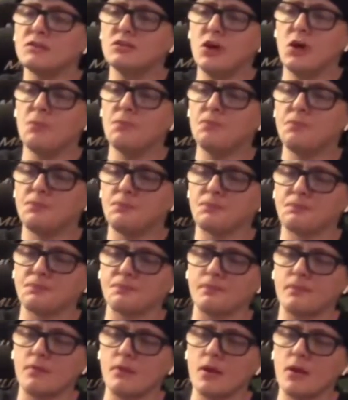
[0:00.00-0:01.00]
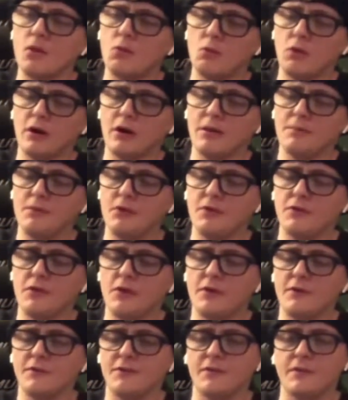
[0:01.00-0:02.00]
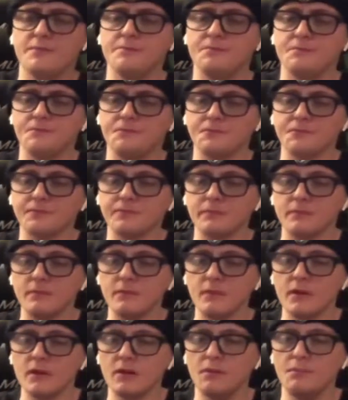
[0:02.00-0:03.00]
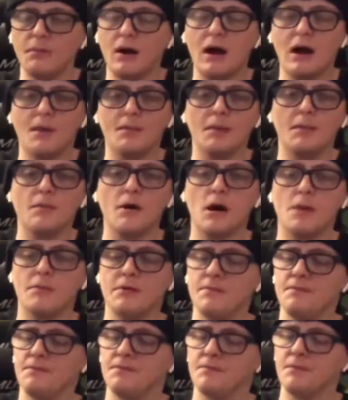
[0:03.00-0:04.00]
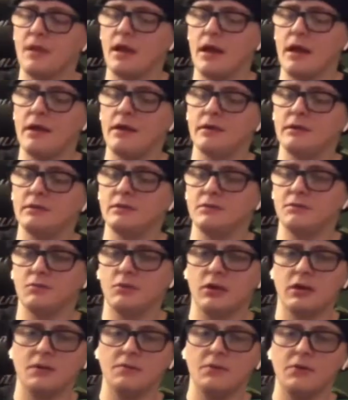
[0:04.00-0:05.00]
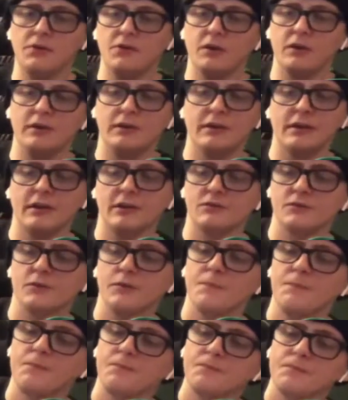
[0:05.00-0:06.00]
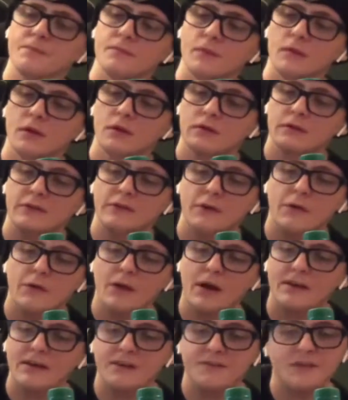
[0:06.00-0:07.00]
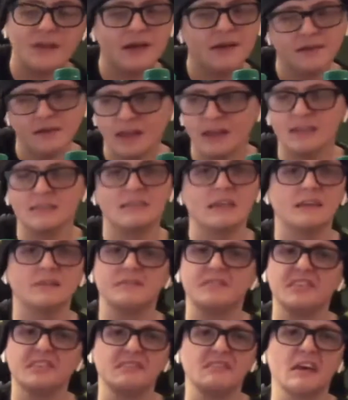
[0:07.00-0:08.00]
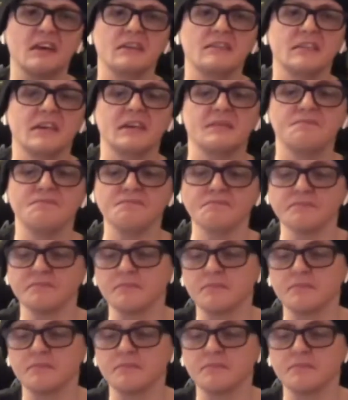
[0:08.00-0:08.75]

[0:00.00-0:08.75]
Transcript: So we're gonna move on from Bahama Mama, and we're gonna move on to the next one. So I'd give that, like I said, 6 out of 10.